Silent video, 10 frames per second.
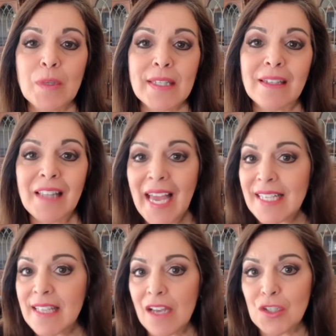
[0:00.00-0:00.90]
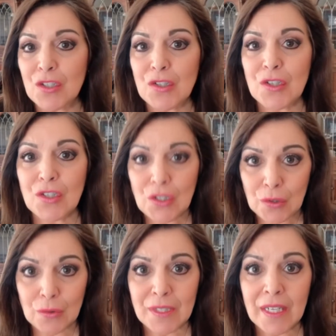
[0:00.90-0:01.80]
class action
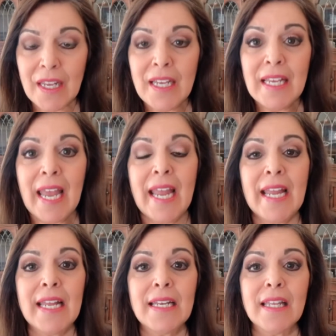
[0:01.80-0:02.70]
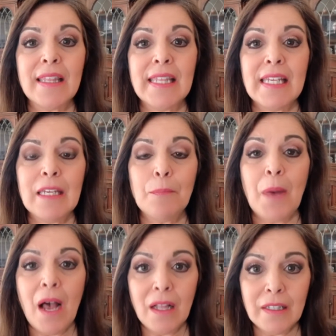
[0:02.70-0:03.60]
suit, and the
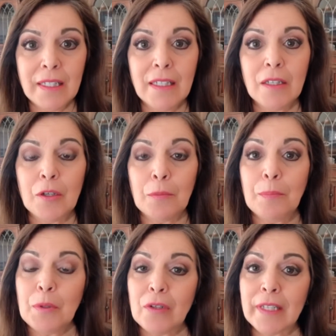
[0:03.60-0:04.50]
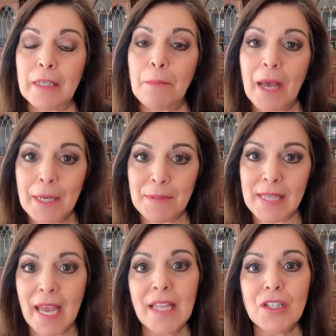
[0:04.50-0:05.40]
polybutylene pipes
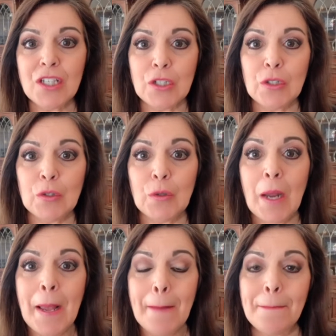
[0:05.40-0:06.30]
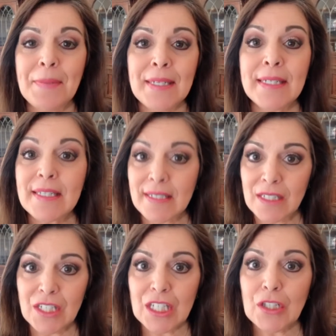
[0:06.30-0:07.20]
had to be
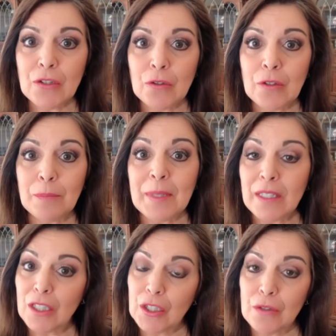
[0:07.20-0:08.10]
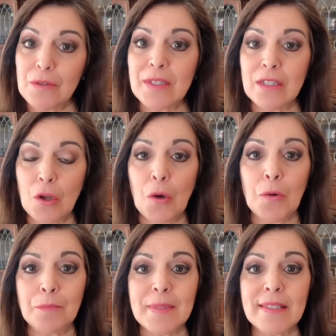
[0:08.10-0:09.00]
discontinued being used in
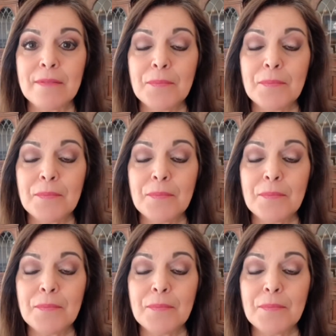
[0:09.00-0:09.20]
homes.